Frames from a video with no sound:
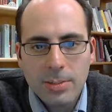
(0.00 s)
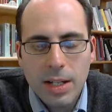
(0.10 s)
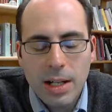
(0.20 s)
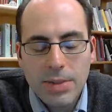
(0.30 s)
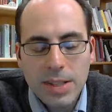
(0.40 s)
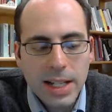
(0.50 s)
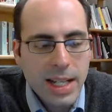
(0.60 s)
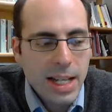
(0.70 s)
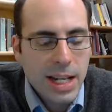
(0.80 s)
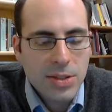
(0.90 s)
Obviously, I
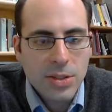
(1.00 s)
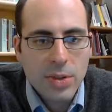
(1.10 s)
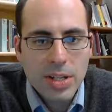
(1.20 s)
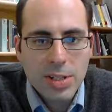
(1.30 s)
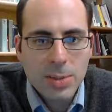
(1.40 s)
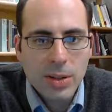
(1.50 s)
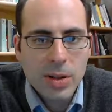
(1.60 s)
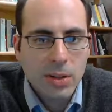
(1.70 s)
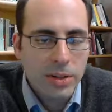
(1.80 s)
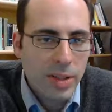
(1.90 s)
can't ask you questions about
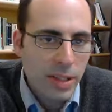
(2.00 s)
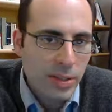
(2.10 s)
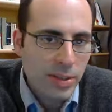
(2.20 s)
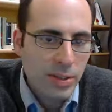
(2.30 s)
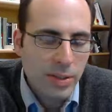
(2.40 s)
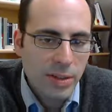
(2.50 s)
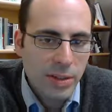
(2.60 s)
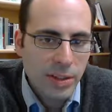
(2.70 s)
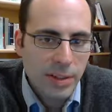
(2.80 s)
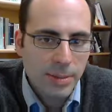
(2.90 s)
all of these,
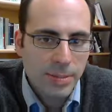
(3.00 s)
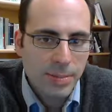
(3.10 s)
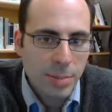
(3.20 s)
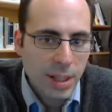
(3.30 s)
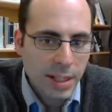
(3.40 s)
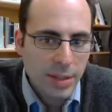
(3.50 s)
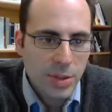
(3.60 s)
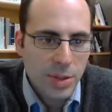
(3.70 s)
but you